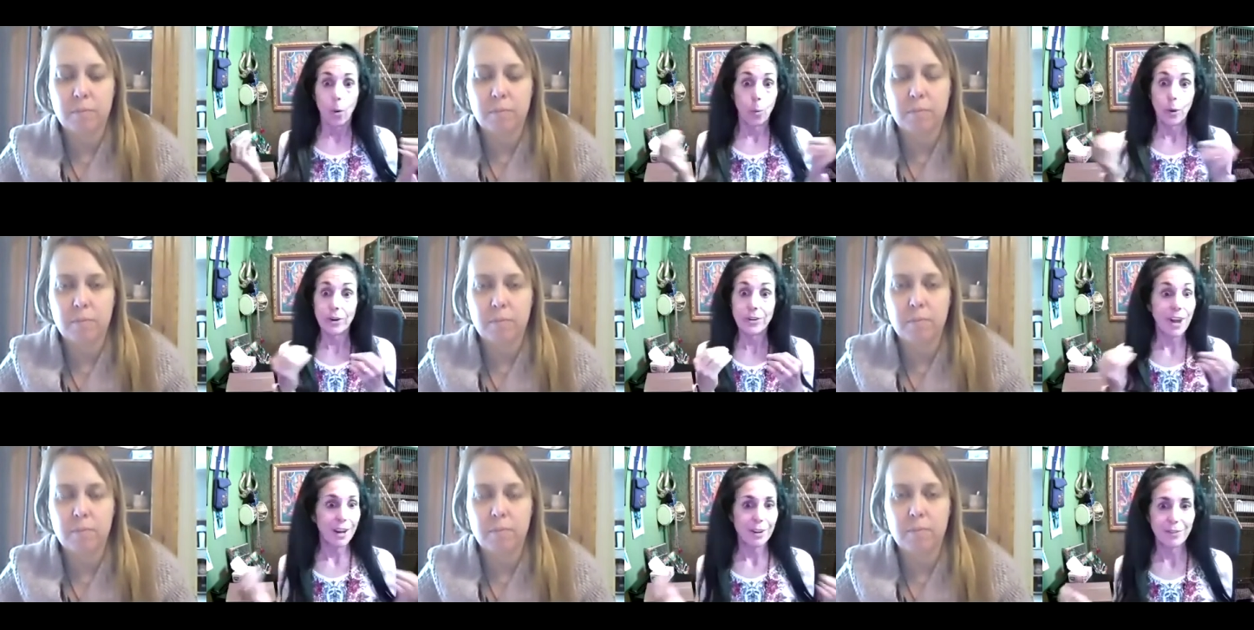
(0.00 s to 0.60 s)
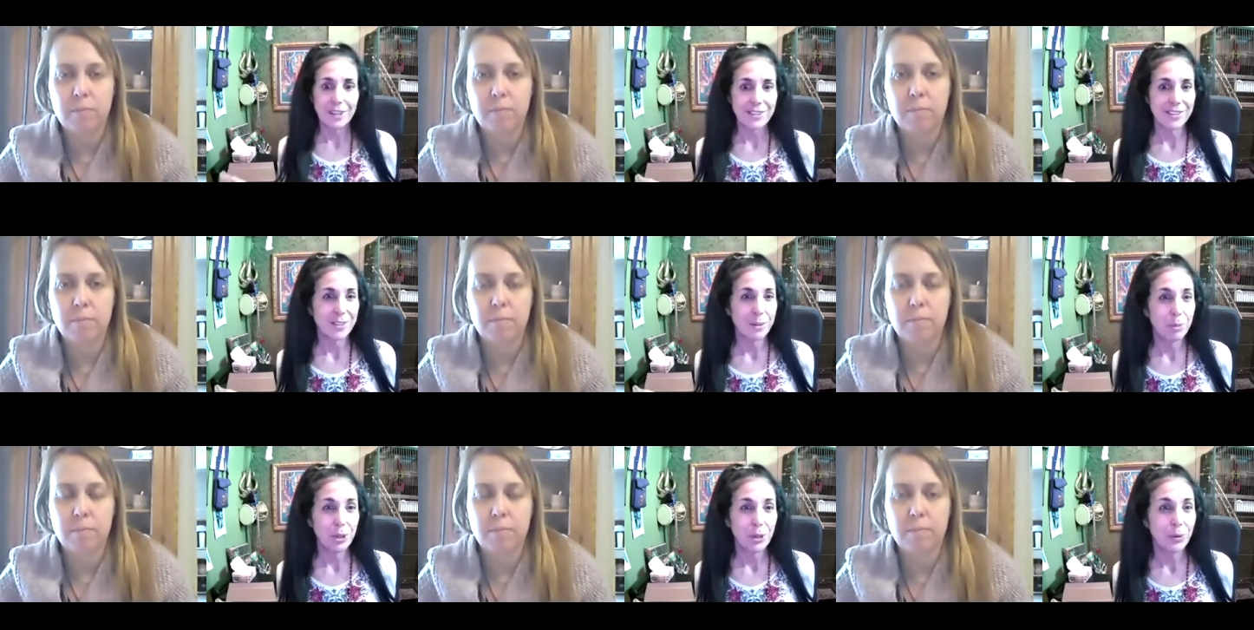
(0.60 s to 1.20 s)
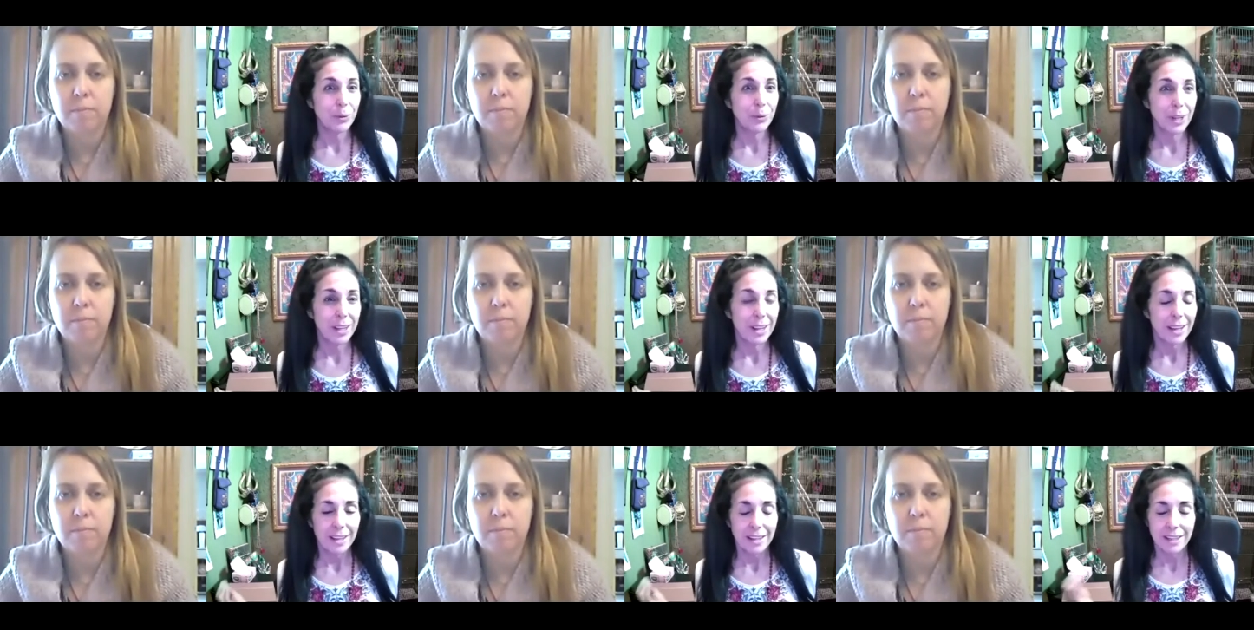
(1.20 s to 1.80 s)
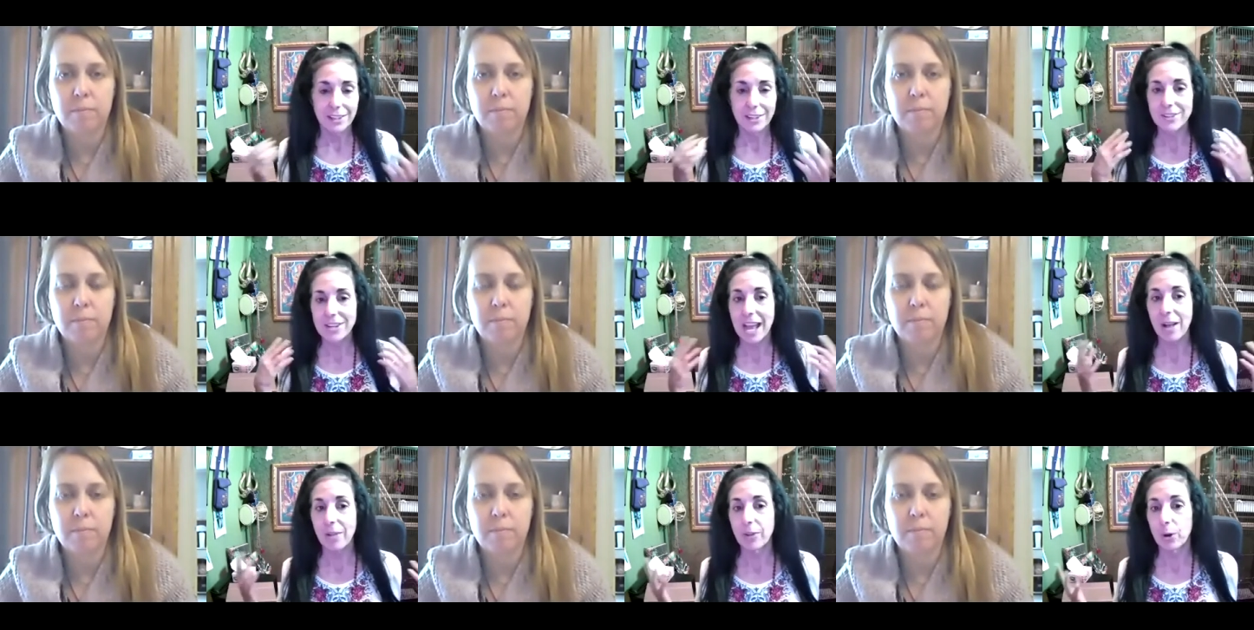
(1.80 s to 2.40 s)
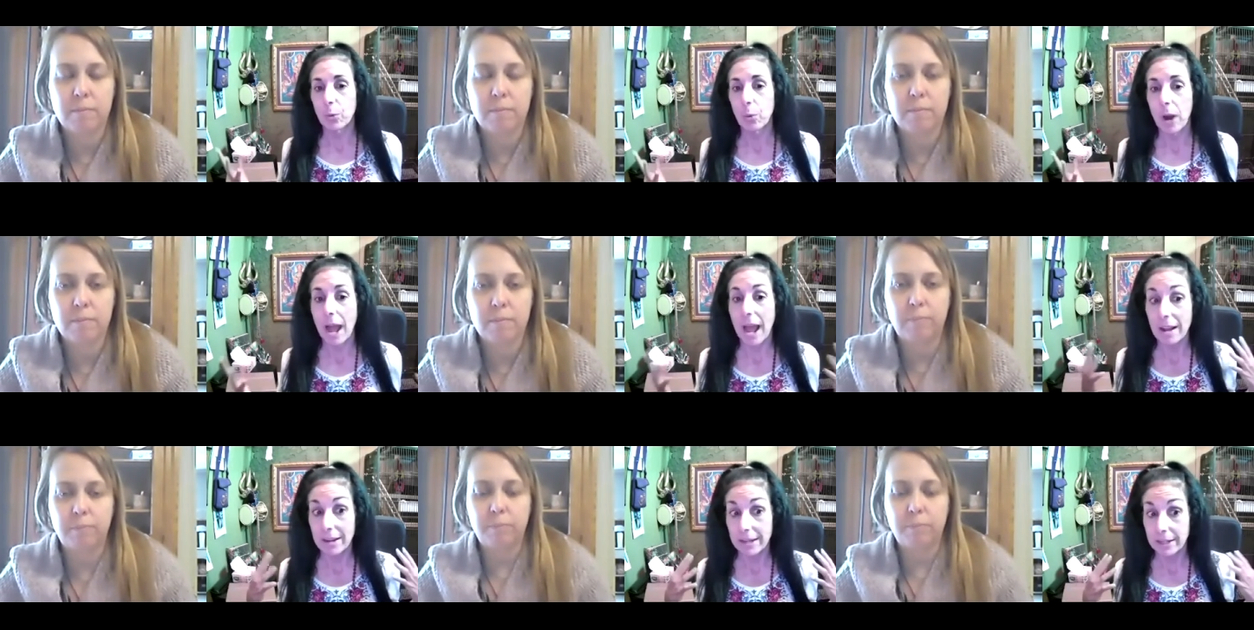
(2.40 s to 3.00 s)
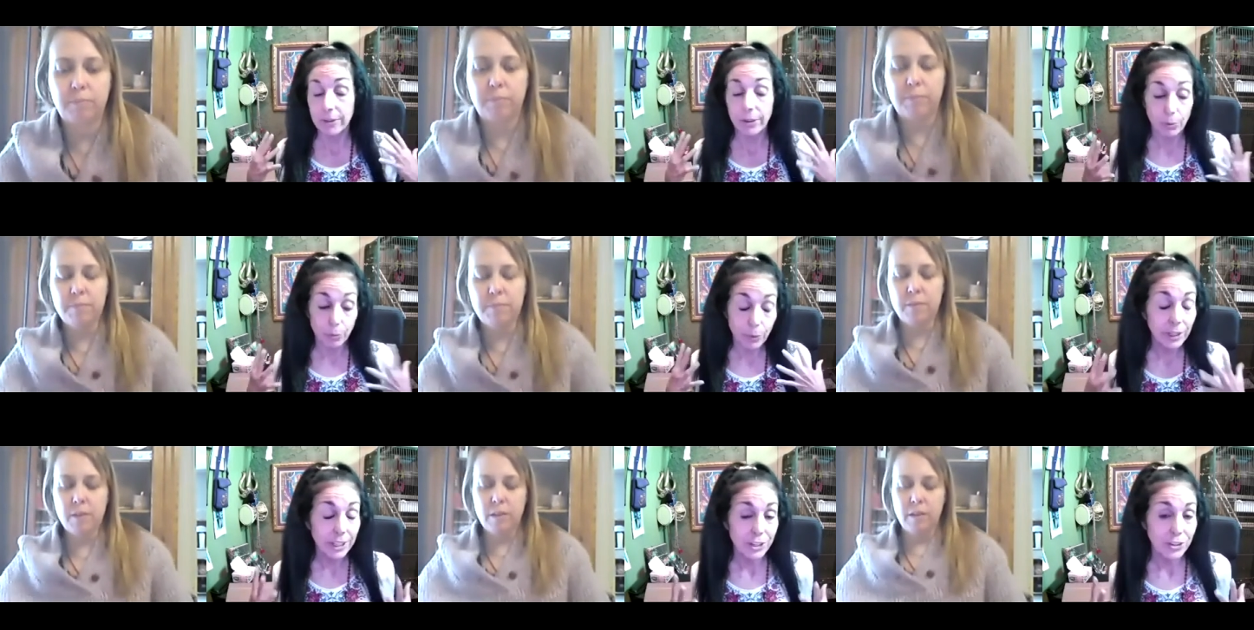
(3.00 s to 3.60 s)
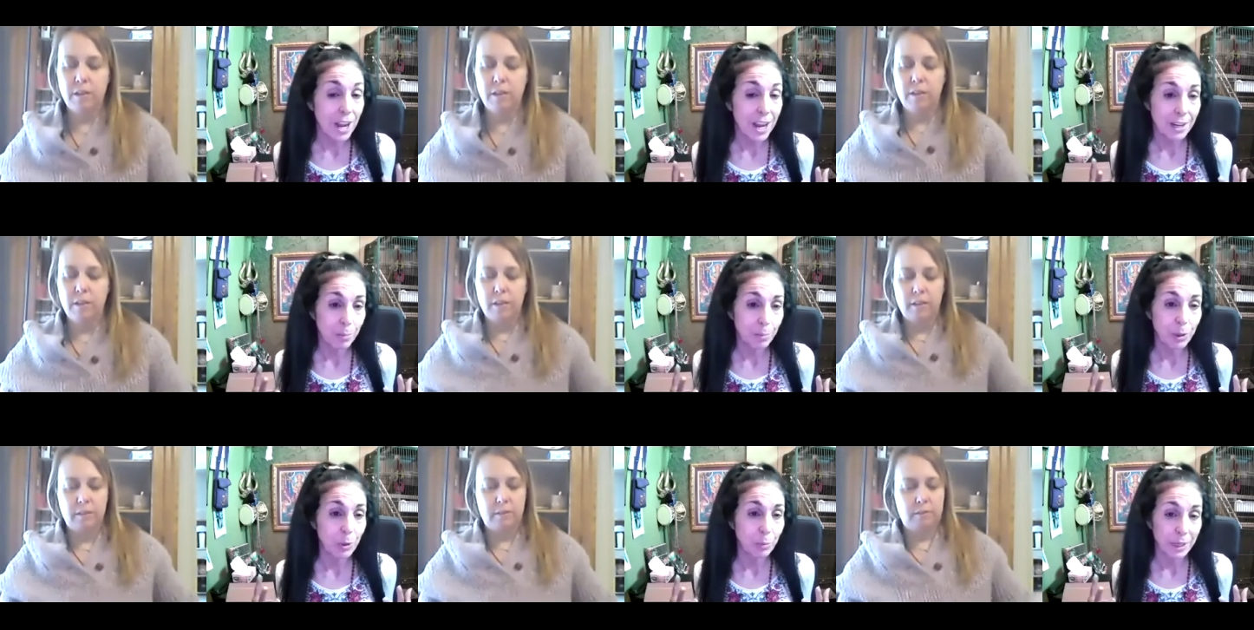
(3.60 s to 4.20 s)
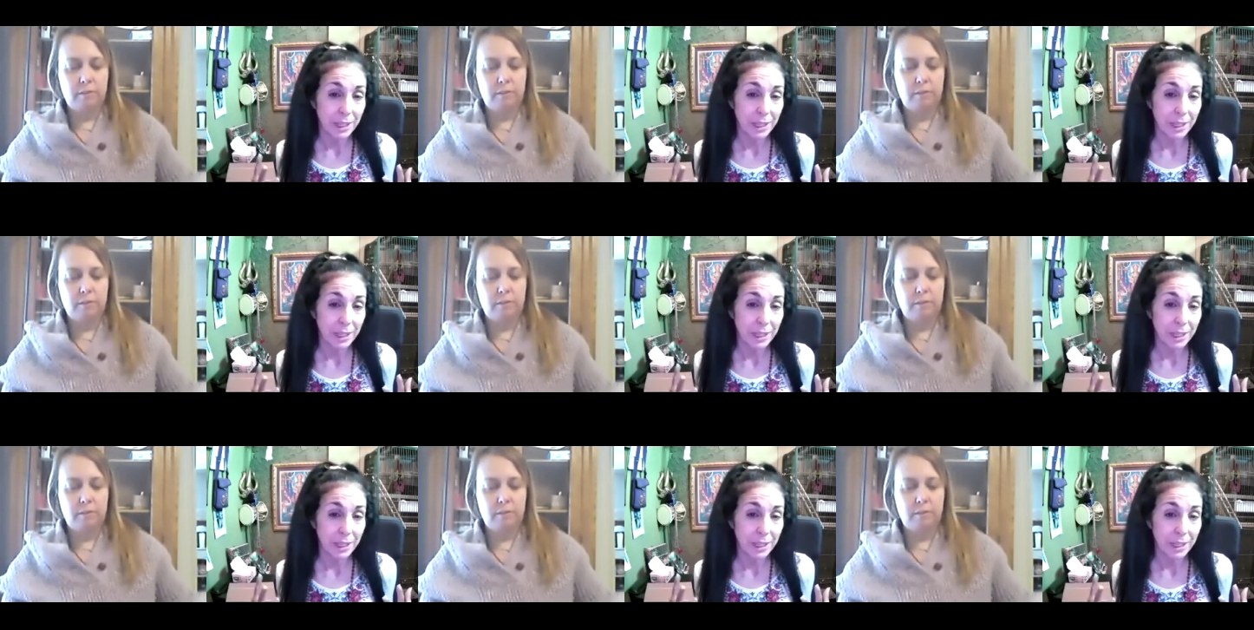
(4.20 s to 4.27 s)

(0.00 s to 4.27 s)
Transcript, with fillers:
Speaker 1: none of us is immune here's how they're how they're really trying to pull me